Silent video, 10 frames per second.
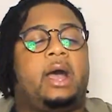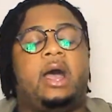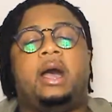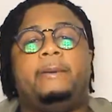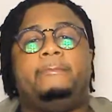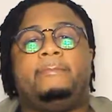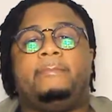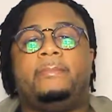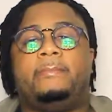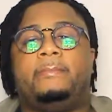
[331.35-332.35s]
Um,
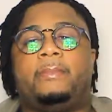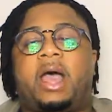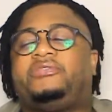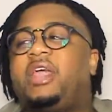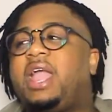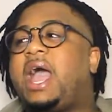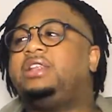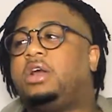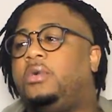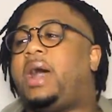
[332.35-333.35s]
I think
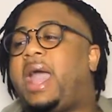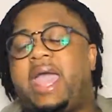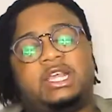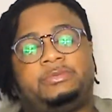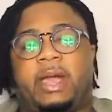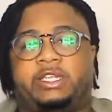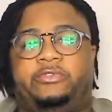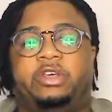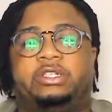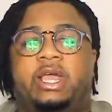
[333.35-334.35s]
I know why I hate
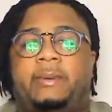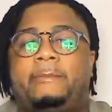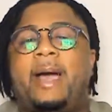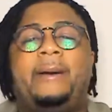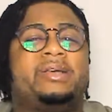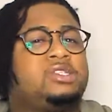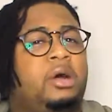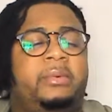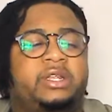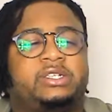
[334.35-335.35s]
spicy foods. Now, my mom has
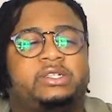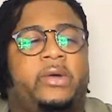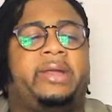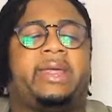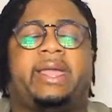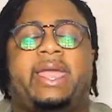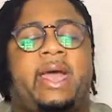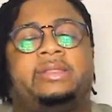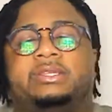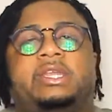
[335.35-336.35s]
told me this story like
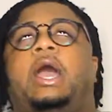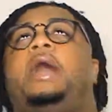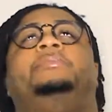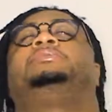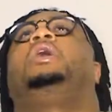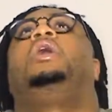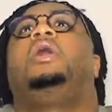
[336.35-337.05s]
countless times.